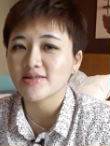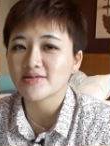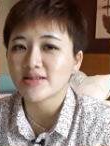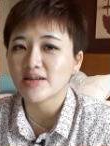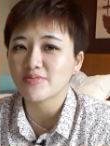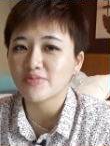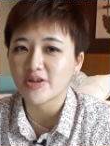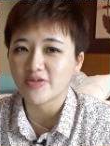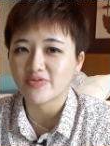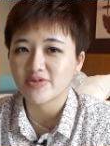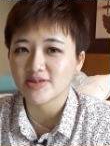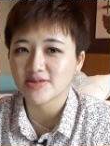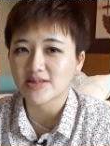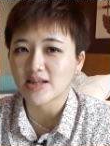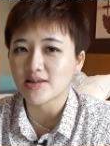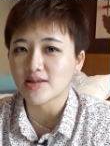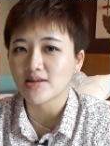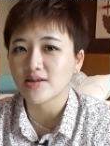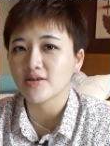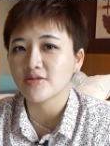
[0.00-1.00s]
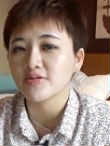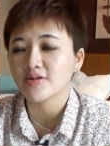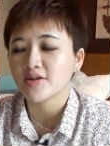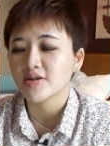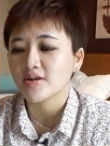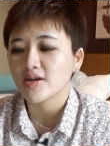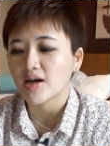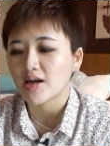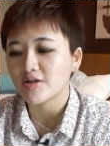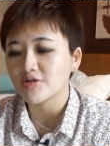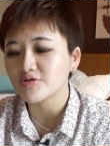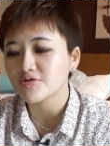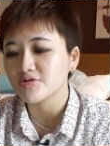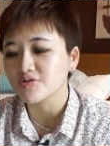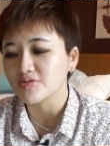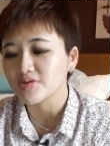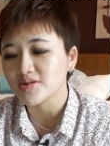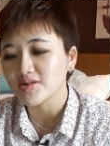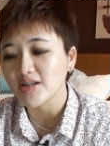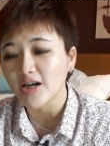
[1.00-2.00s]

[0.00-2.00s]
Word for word: Last time when I first started out, I used to